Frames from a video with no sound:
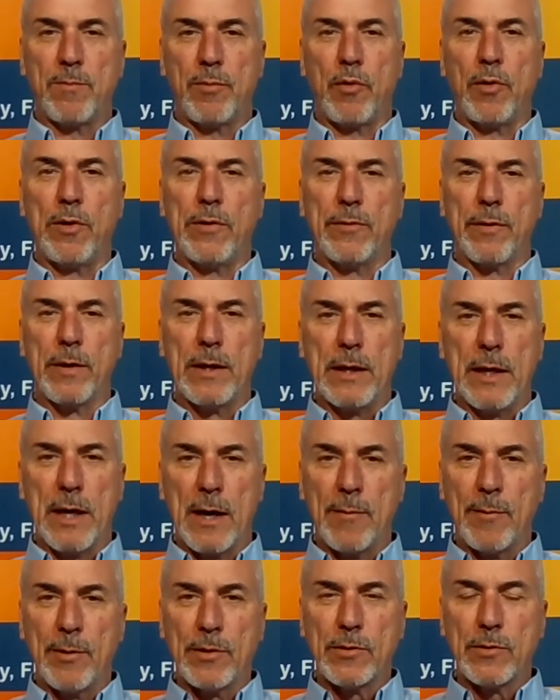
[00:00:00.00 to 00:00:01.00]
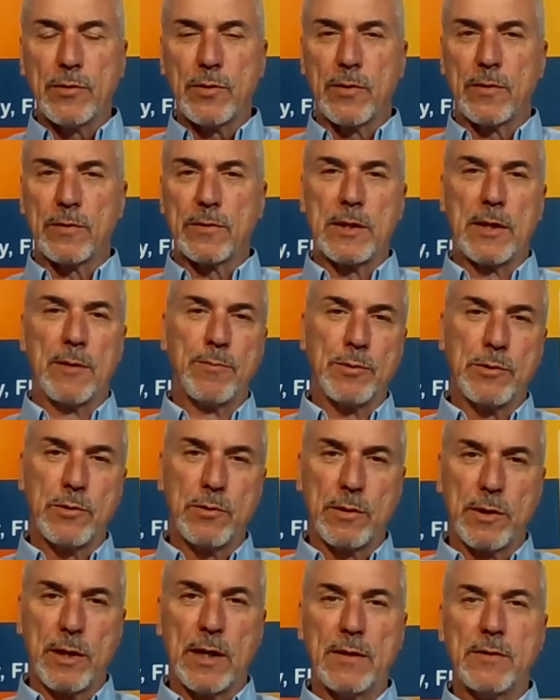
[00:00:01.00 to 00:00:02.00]
point radiometers or
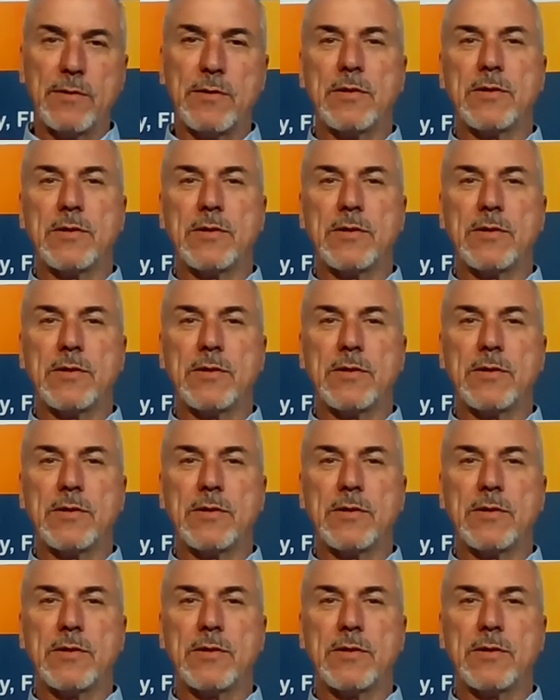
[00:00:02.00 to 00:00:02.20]
temperature guns,